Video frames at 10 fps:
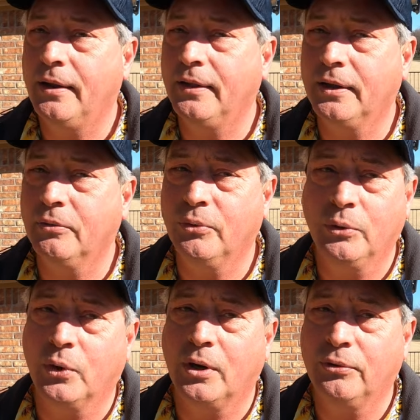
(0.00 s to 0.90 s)
I think if
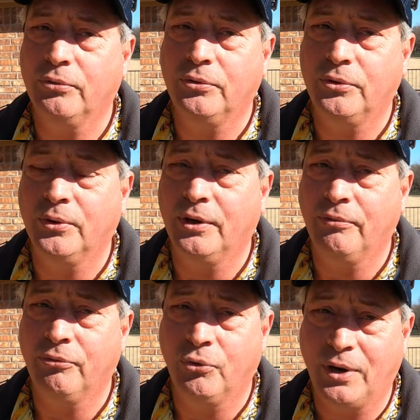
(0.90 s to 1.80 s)
we were closer to
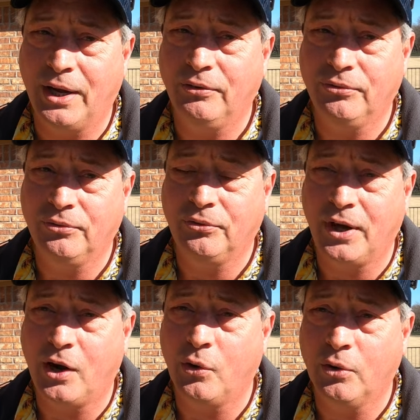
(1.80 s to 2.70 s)
a Verizon
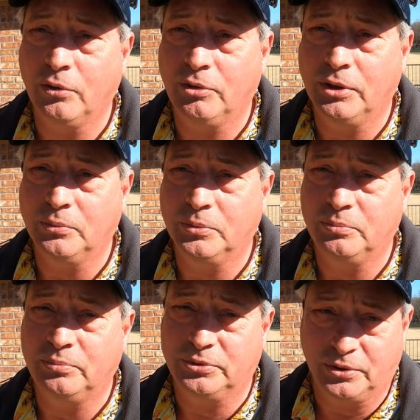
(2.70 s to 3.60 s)
tower, it
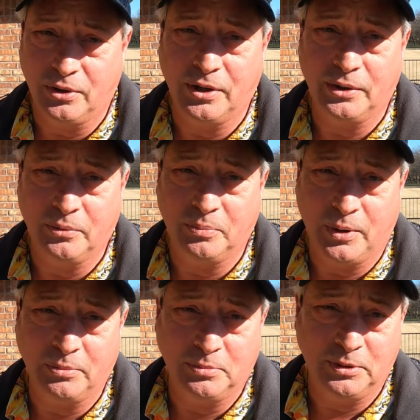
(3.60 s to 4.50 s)
would Starlink would
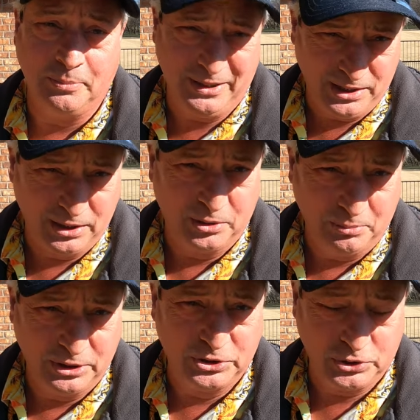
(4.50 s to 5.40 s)
probably be a
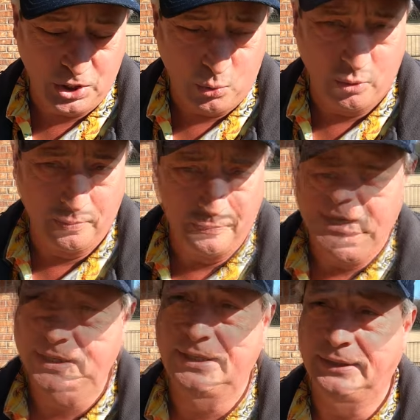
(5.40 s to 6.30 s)
little bit slower.
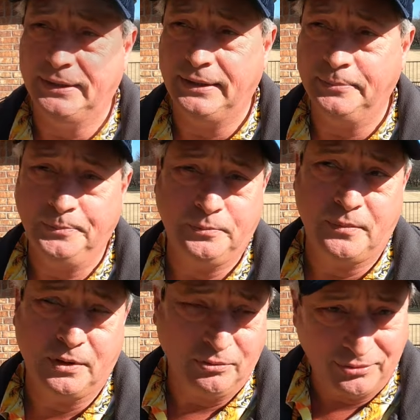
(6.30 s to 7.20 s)
A T and T,
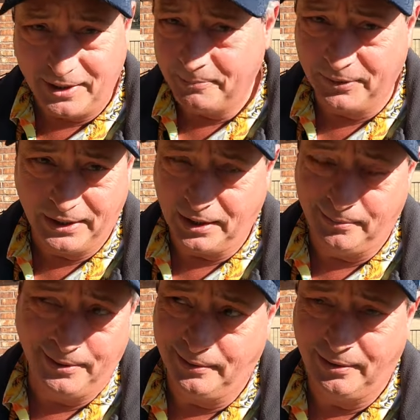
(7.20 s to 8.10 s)
same thing.
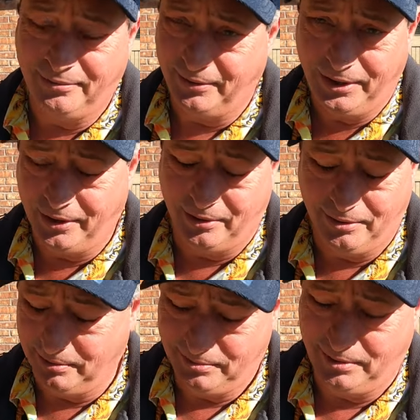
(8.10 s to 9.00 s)
I mean,
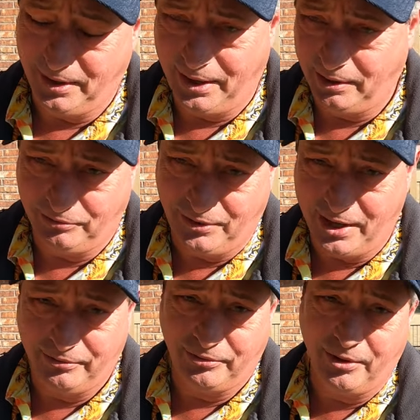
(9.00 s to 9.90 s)
here, hands
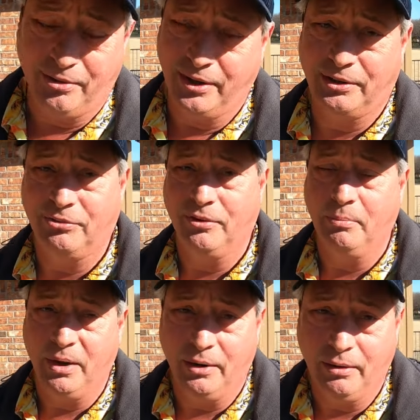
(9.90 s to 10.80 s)
down, Starlink's
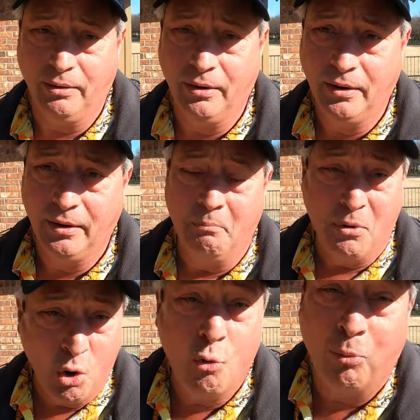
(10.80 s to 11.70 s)
the better
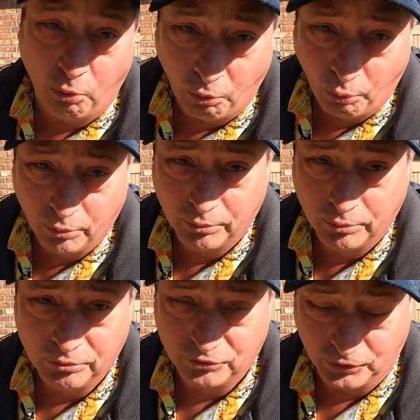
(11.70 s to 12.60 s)
mobile
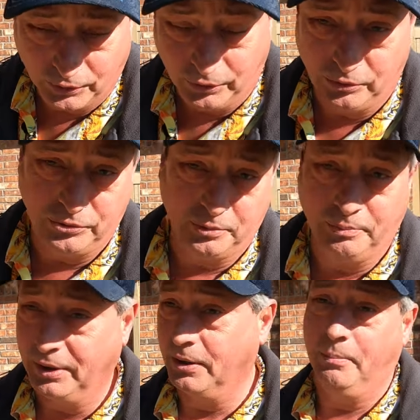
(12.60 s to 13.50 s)
solution.
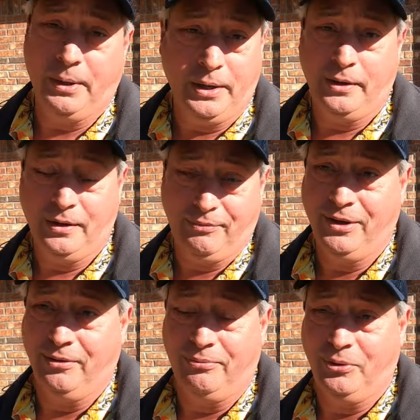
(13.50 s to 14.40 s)
But compared,
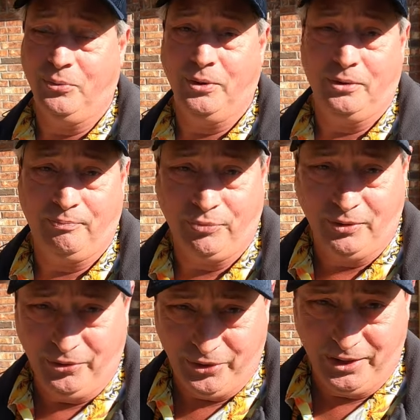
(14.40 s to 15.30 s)
you know, if we weren't
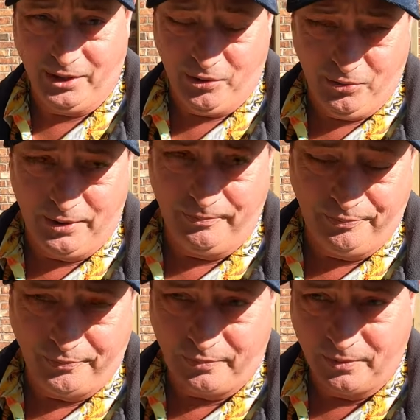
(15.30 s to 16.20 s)
looking at
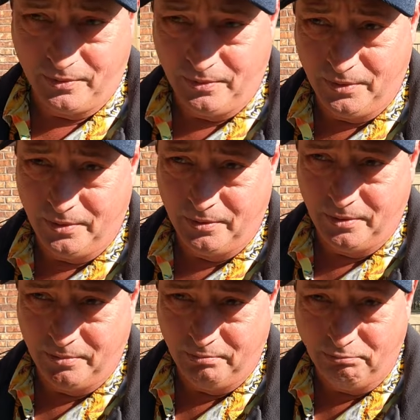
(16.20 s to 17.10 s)
going
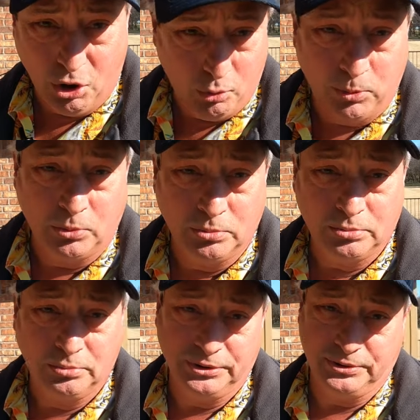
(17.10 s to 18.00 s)
mobile,
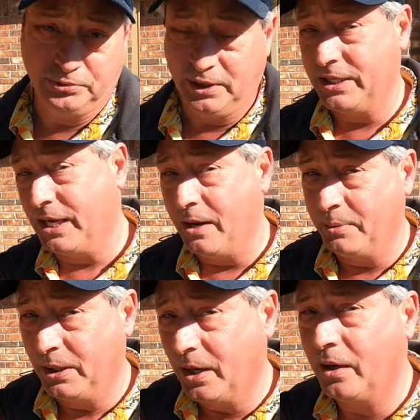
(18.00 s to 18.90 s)
which is why
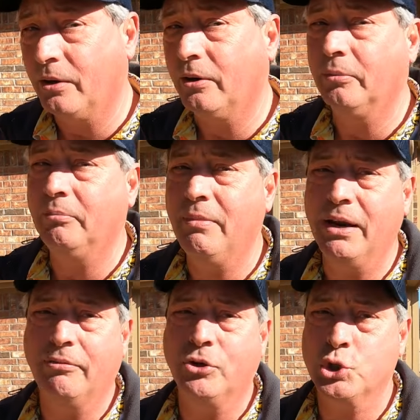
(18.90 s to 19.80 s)
Yappy got her
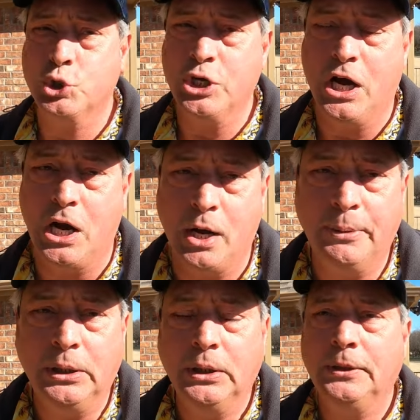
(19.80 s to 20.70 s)
metaverse
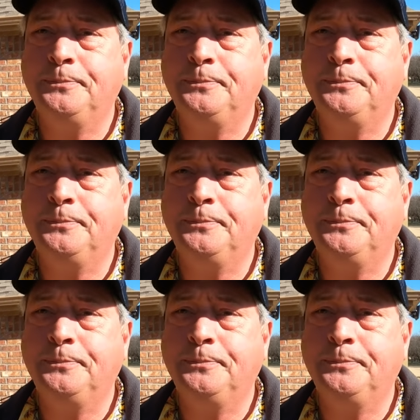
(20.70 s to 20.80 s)
job,